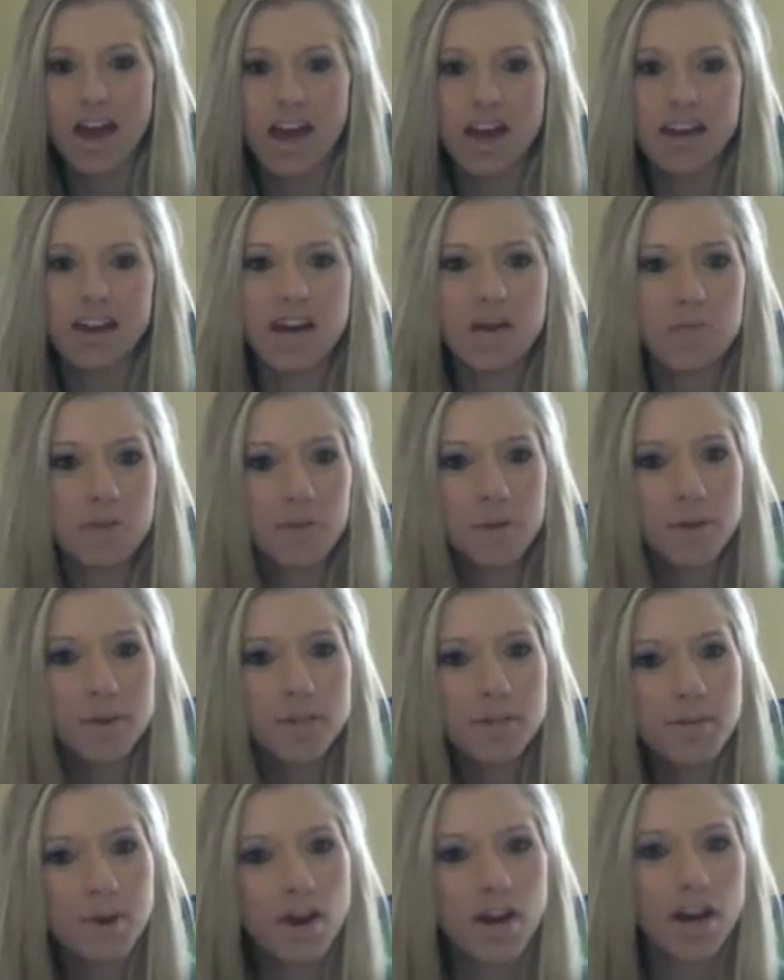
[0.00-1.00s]
and Emma
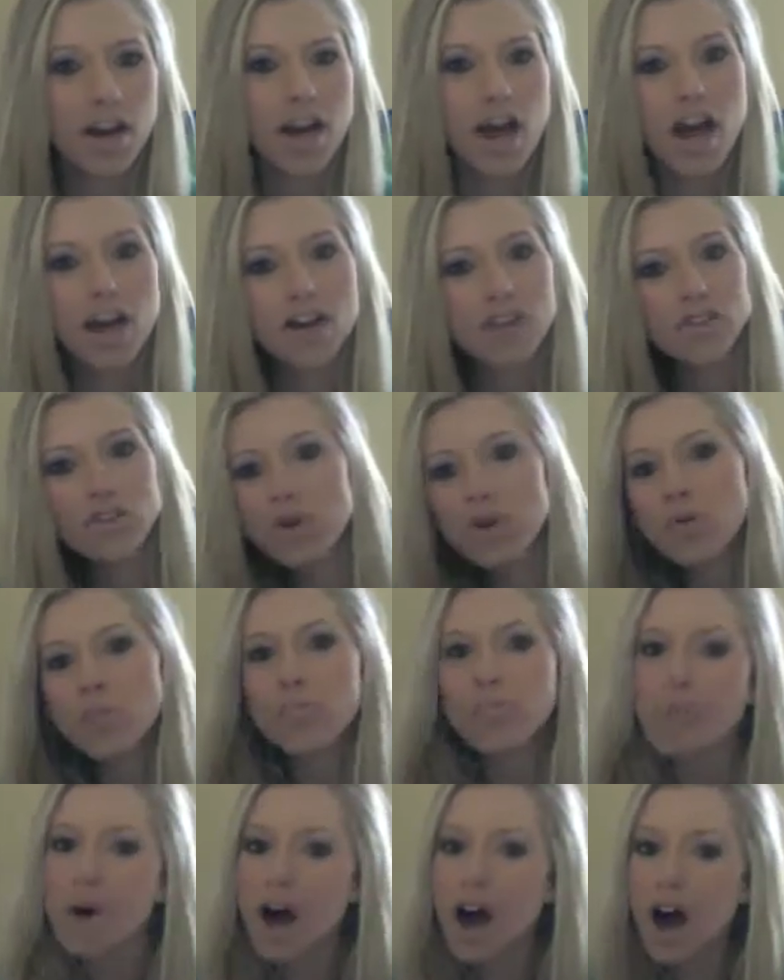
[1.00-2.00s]
Pillsbury had her
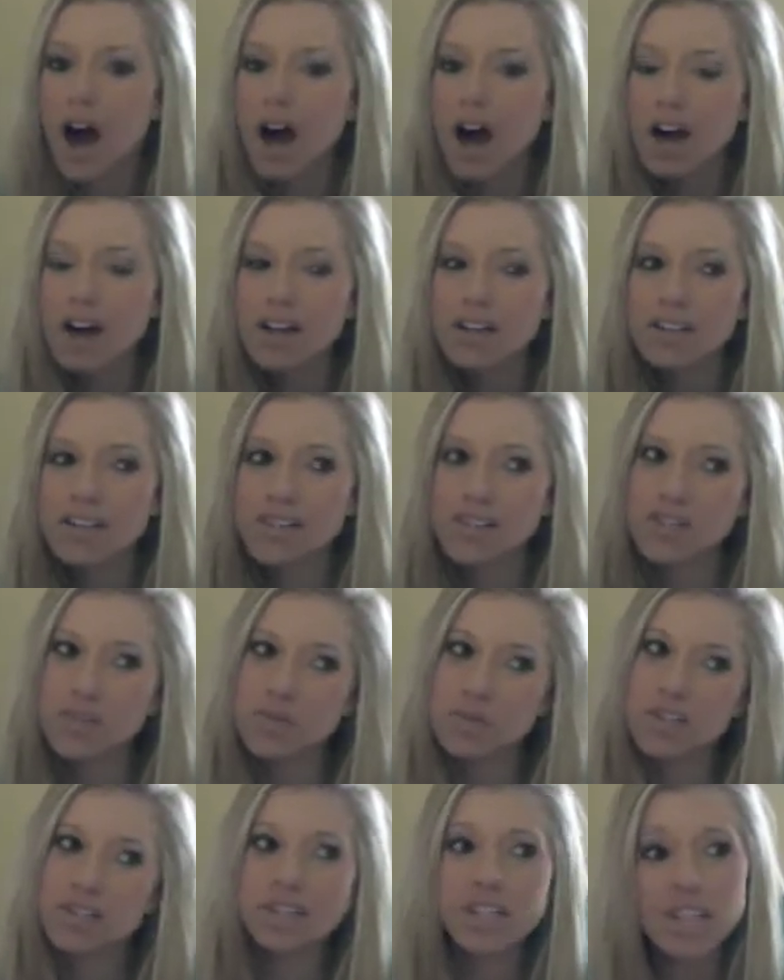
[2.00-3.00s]
little box, and she
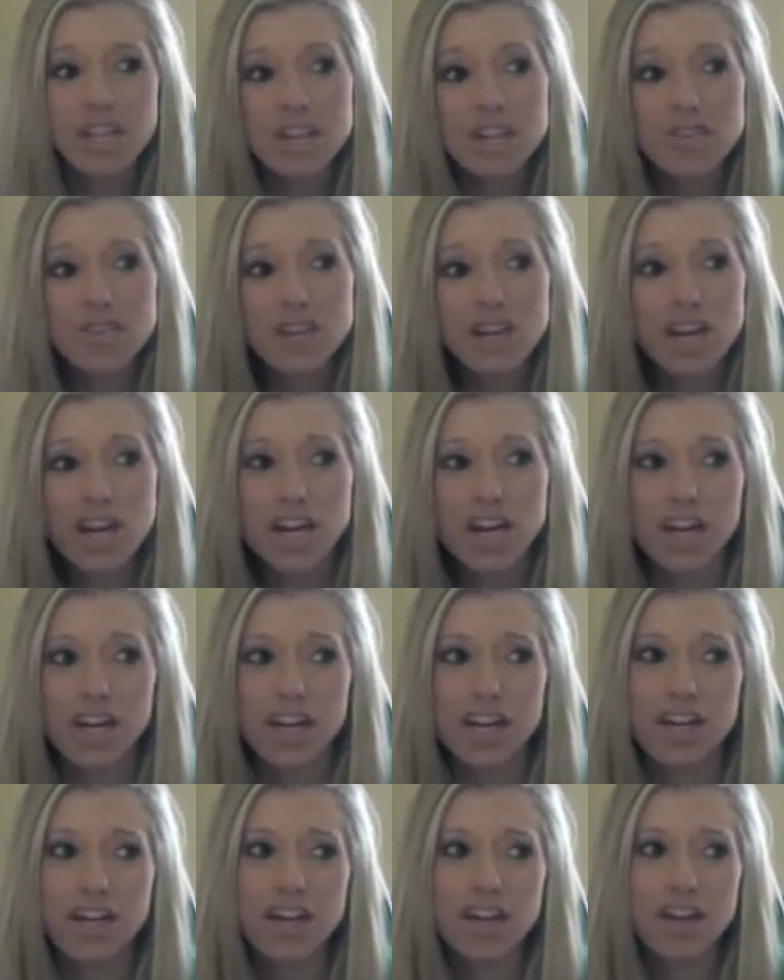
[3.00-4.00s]
was leaving,
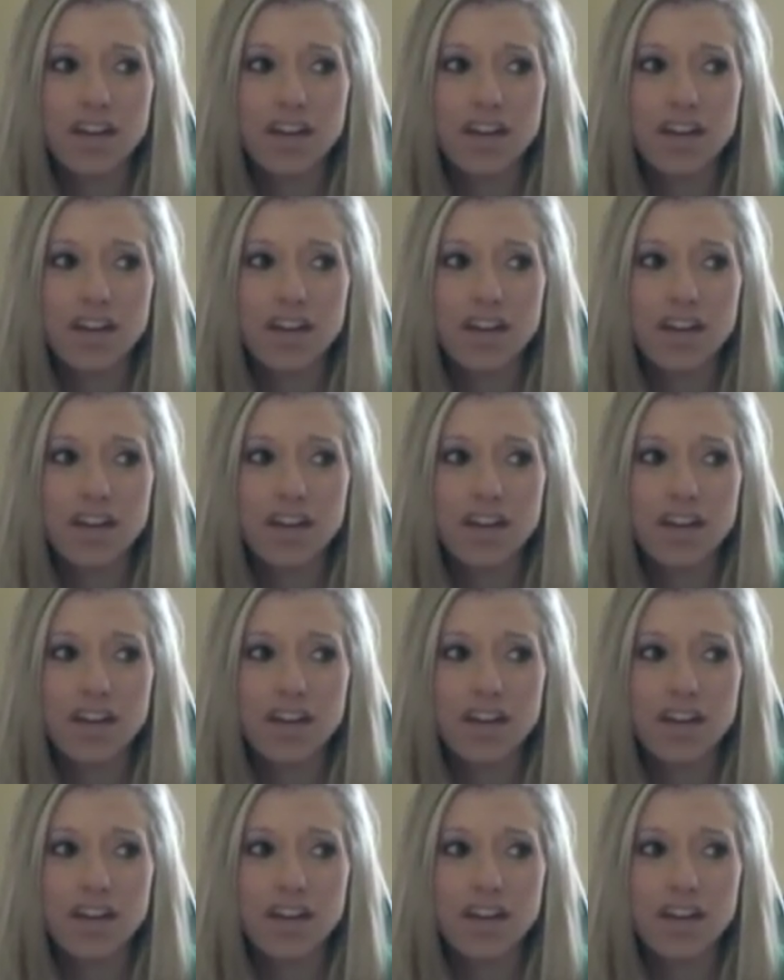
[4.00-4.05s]
and